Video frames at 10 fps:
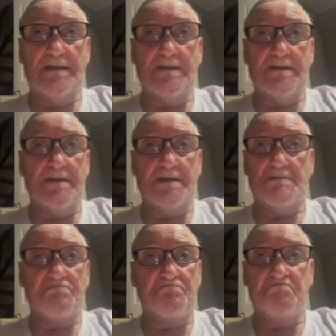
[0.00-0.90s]

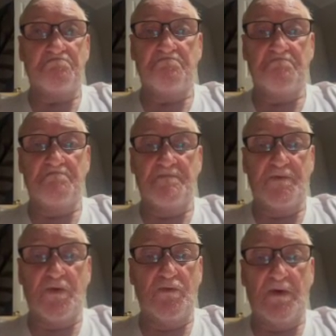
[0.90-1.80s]
just
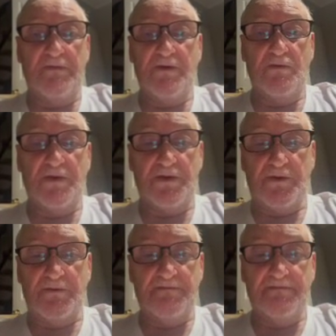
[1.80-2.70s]
do whatever you want to
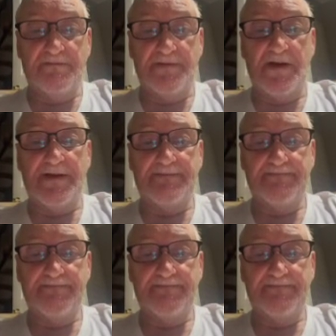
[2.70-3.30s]
do. Bye.